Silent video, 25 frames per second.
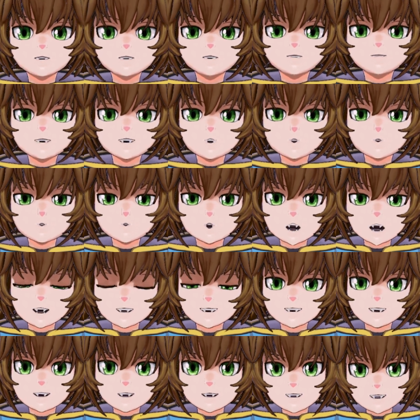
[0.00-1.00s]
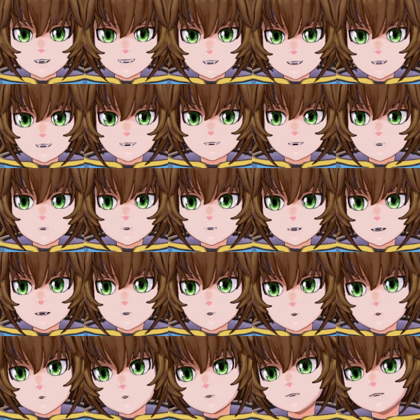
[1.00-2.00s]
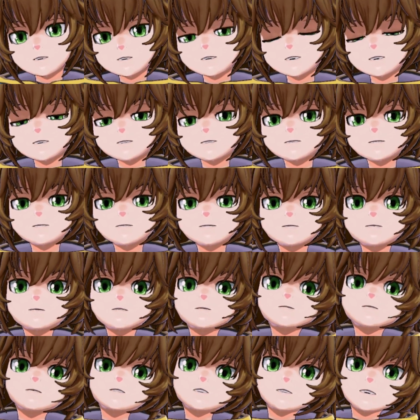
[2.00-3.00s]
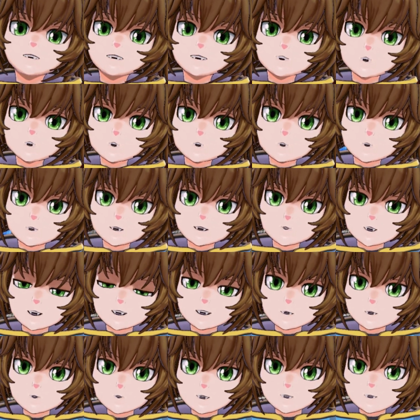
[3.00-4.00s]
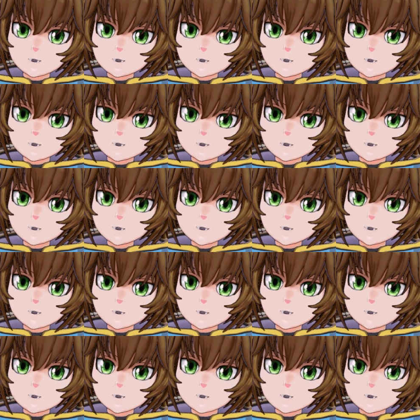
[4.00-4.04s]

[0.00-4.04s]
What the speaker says: to watch the gens for you. So you're going to put your